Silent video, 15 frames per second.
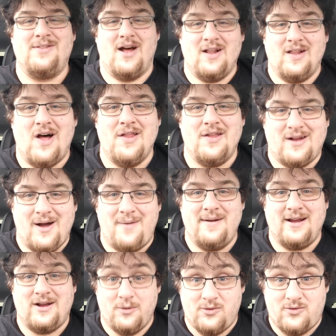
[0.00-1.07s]
lot of the
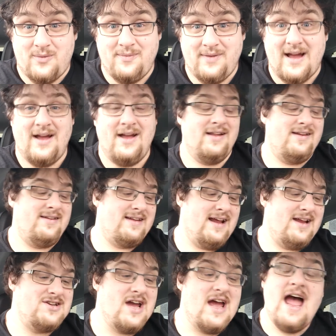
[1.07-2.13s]
comedy comes from that early
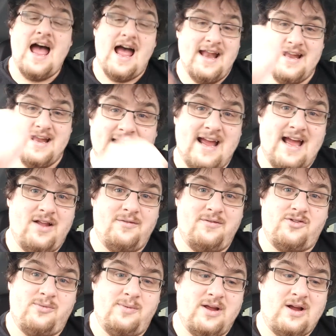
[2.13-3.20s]
stage, and get
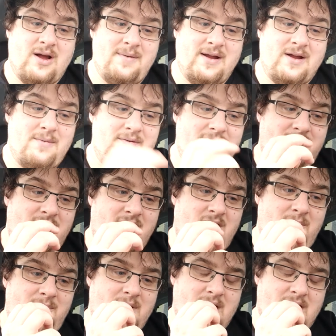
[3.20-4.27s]
some of the comedy coming
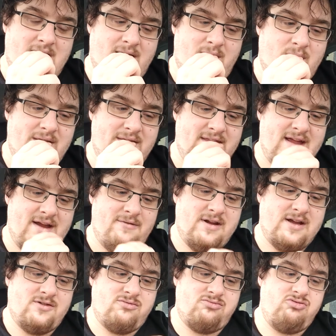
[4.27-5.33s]
from when they
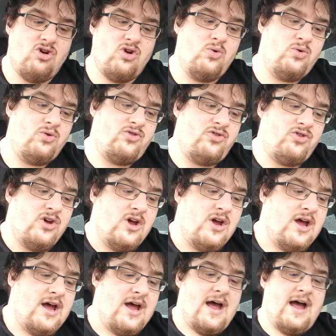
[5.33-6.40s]
recruit
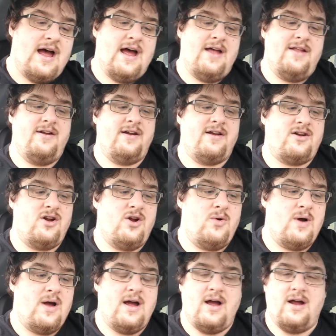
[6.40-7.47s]

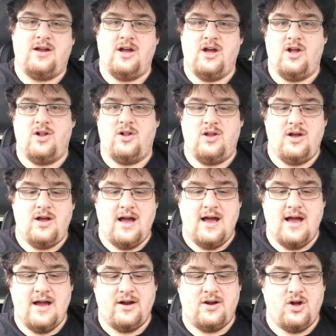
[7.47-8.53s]
a girl
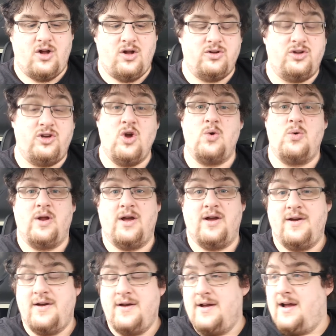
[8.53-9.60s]
called Goona,
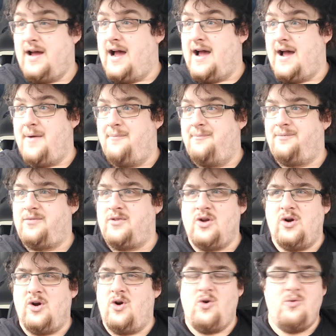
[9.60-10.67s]

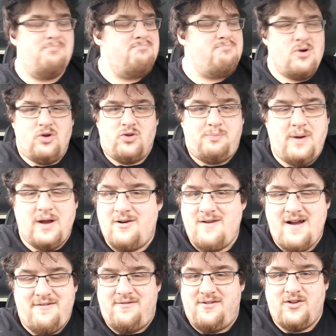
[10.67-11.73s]
who must be a
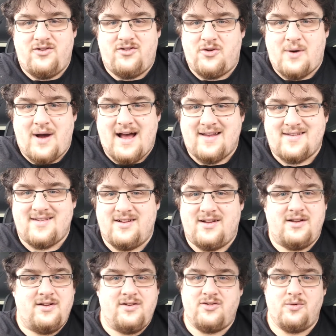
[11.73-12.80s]
reference to
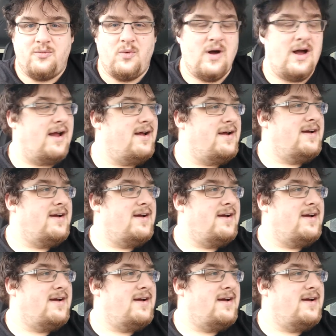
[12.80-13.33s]
Arsenal somewhere.